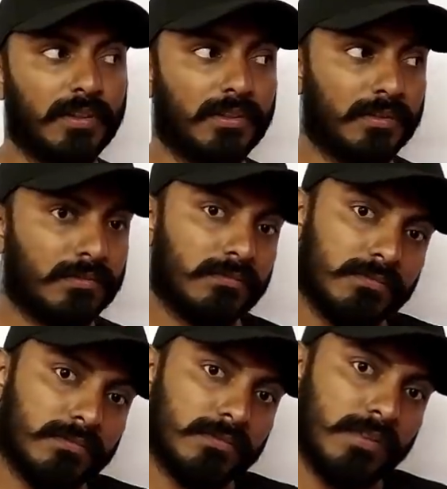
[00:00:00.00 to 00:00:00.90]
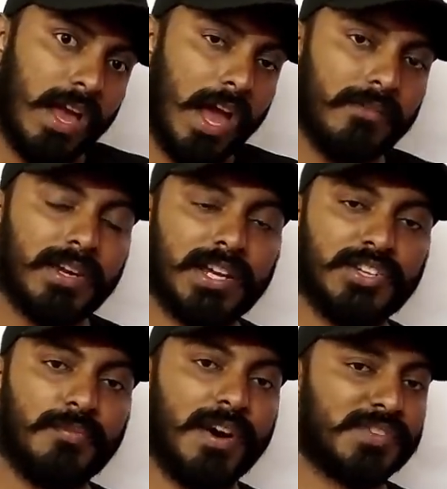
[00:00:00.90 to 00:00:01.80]
will have a
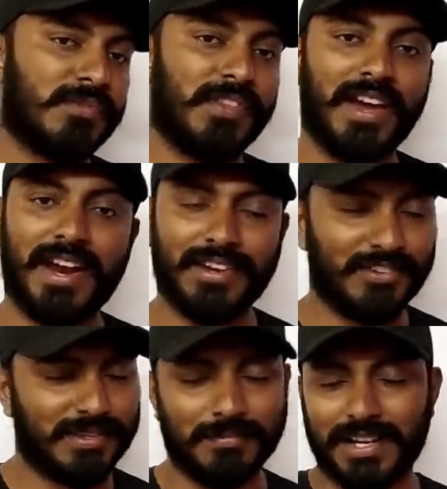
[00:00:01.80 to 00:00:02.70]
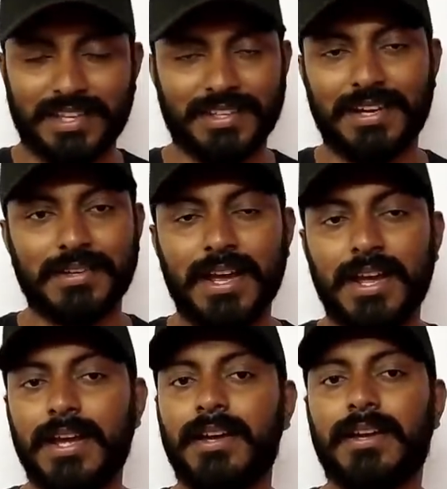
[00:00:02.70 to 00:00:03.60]
negative marks for that or something like that.
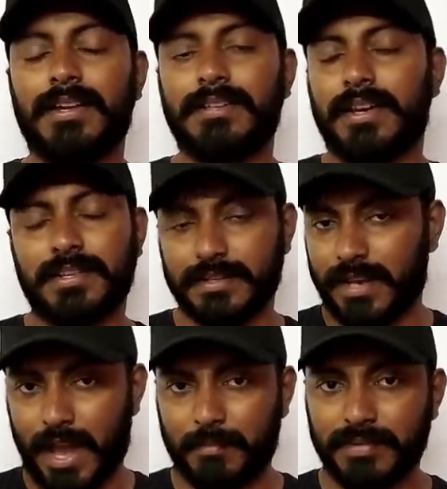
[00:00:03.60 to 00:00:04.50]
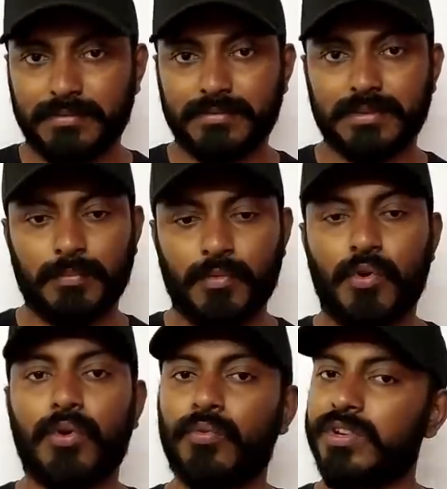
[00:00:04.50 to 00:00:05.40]
That doesn't happen. The
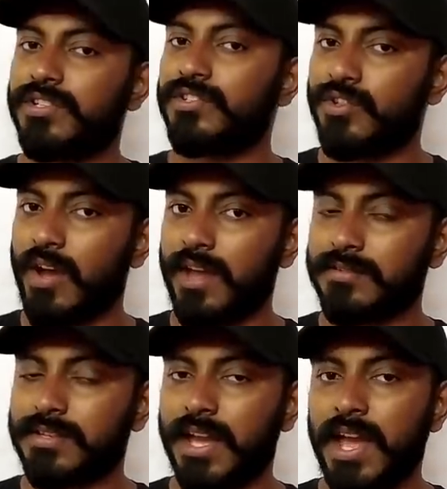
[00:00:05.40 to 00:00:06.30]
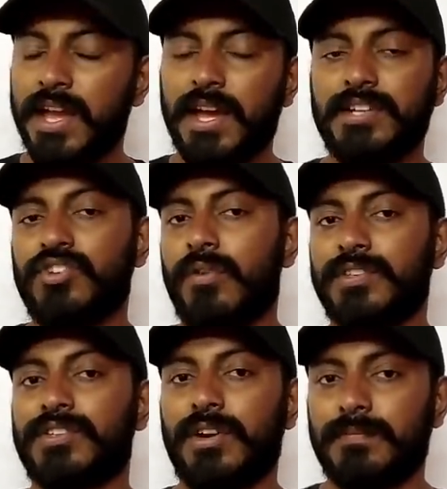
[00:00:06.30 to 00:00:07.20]
more questions you ask, it's
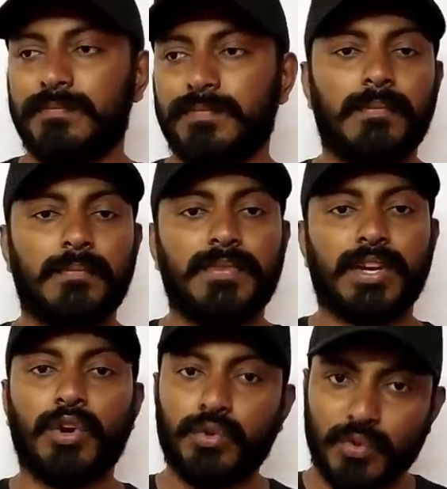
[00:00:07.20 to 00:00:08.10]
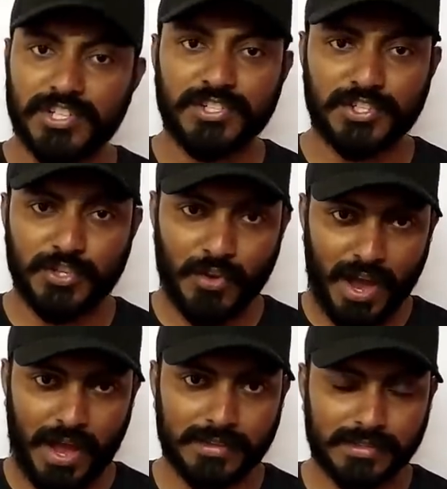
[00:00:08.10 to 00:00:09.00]
always good. The good questions you
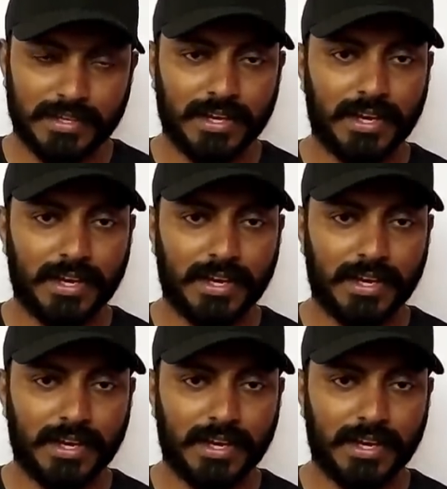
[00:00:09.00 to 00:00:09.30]
ask,